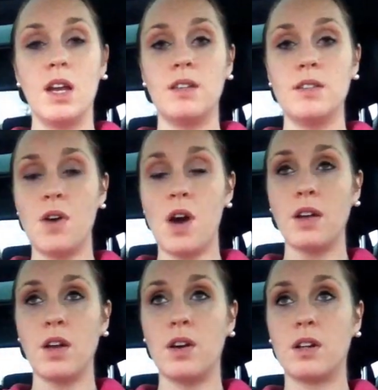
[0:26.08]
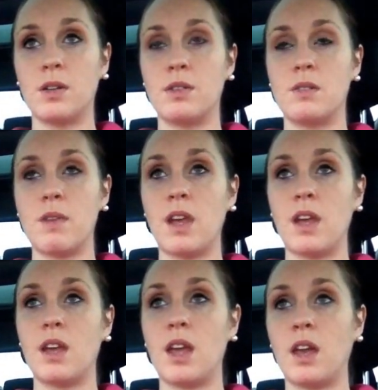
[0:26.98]
is no hot yoga close to
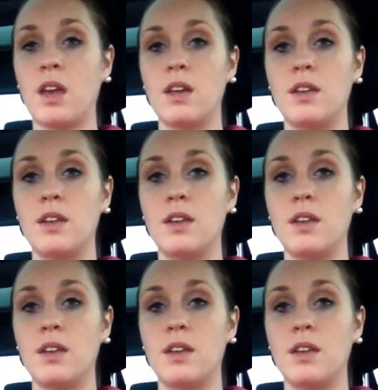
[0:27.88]
me, and